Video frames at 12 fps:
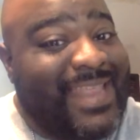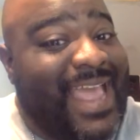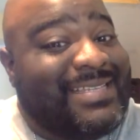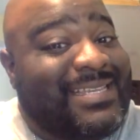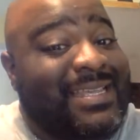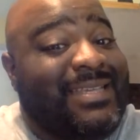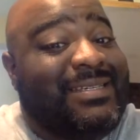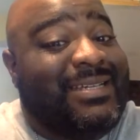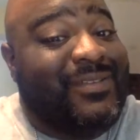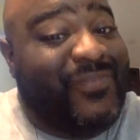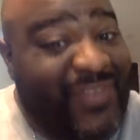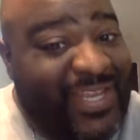That's
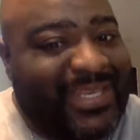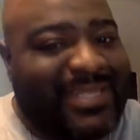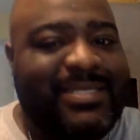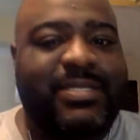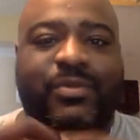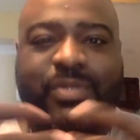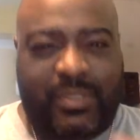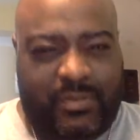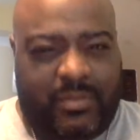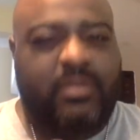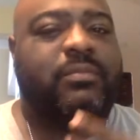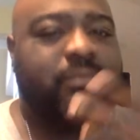convenience.
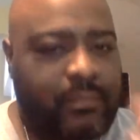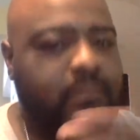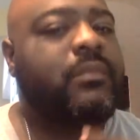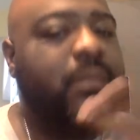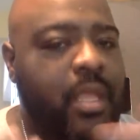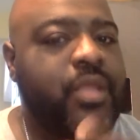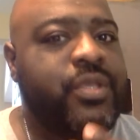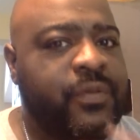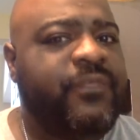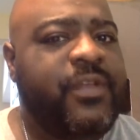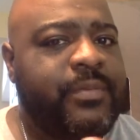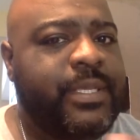You
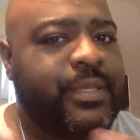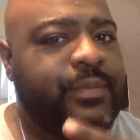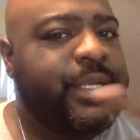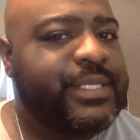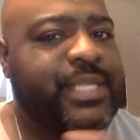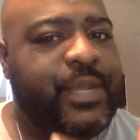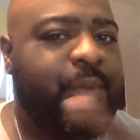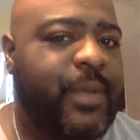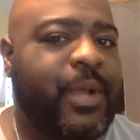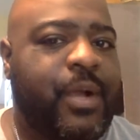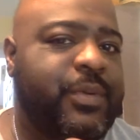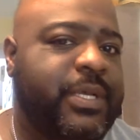feel me? You understand where
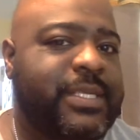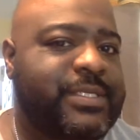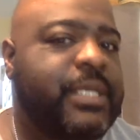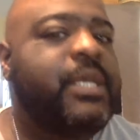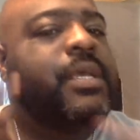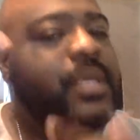I'm going with this?